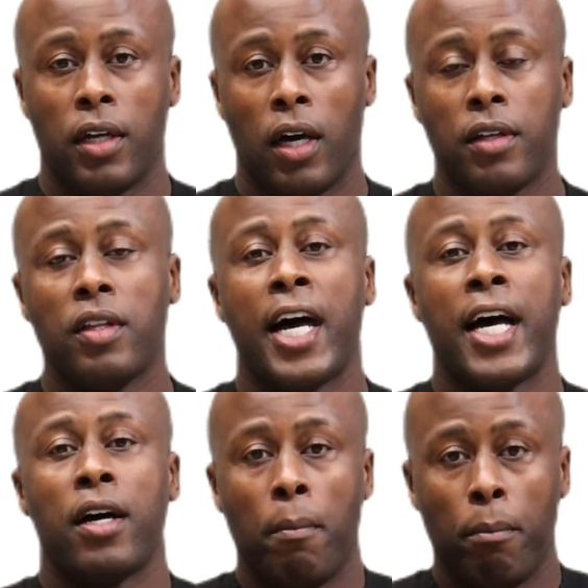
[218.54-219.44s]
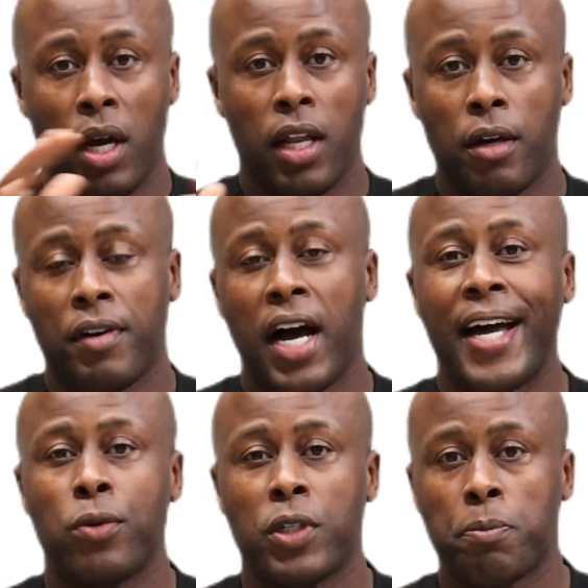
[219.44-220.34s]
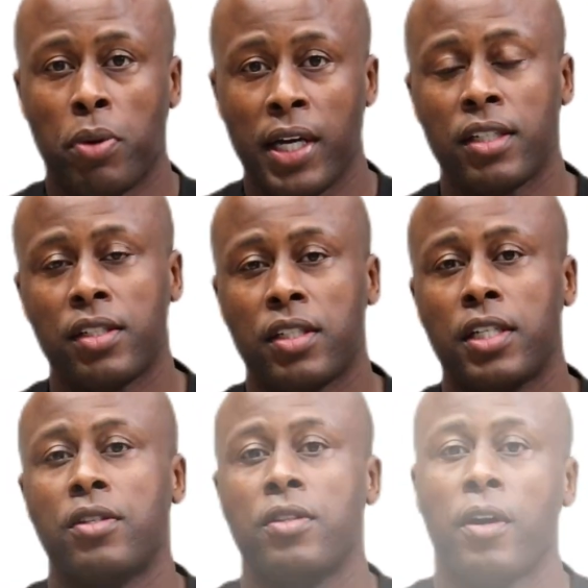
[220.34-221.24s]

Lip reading: under that umbrella of high-risk pregnancies, there are